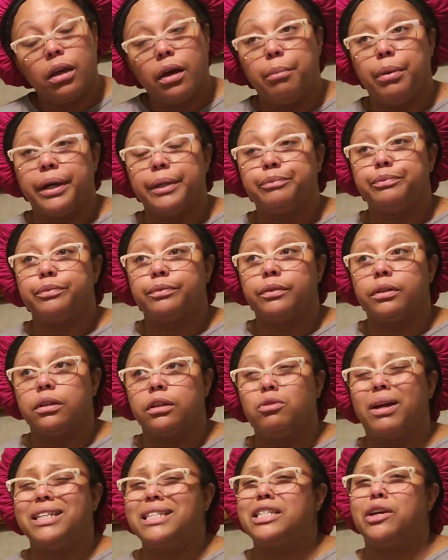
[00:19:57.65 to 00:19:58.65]
But
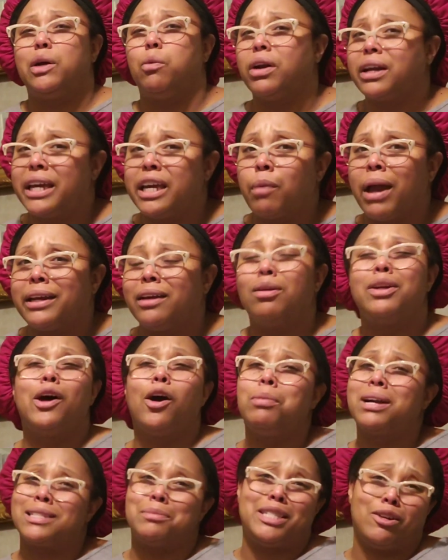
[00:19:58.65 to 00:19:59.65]
do I necessarily want a kid right now? No, because I'm